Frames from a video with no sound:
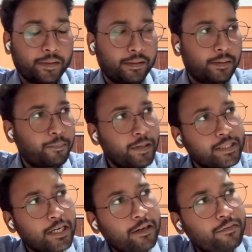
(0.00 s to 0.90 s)
The
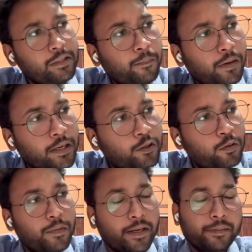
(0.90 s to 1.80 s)
patient with blood
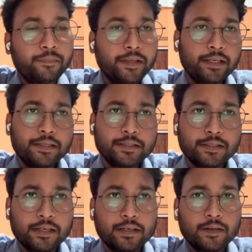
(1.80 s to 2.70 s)
group AB is
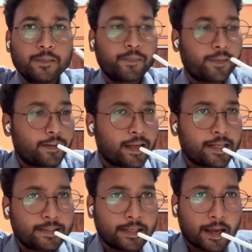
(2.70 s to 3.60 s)
the
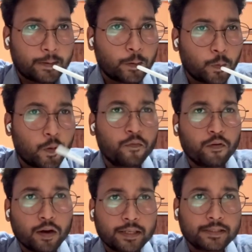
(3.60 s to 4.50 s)
nice scenario.
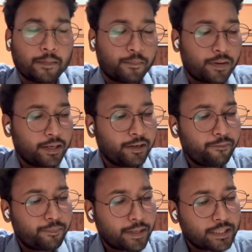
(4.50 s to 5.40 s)
For example,
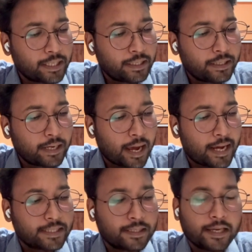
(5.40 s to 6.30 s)
if patient
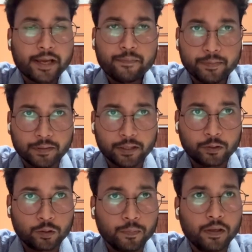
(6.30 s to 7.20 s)
has AB blood
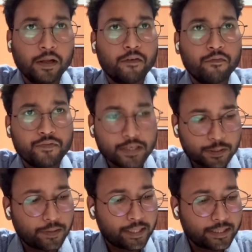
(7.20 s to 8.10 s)
group, which
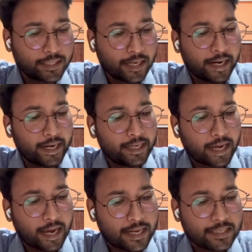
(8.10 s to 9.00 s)
means it
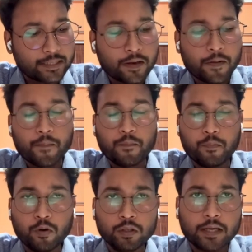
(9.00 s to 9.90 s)
has
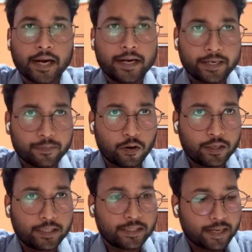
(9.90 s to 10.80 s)
both
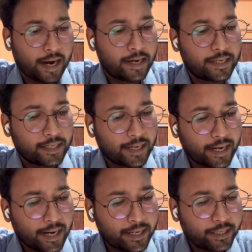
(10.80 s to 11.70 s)
antibodies,
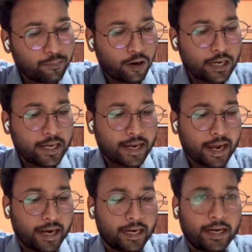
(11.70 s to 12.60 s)
anti-A antibody
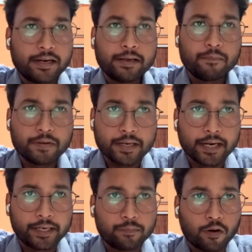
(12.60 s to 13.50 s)
and anti-B
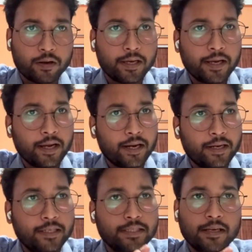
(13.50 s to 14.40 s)
antibody in
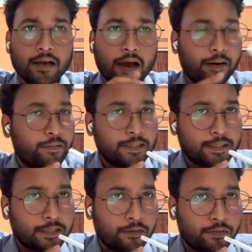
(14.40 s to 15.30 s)
its RBC
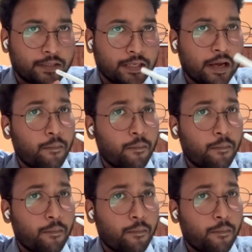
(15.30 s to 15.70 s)
surface.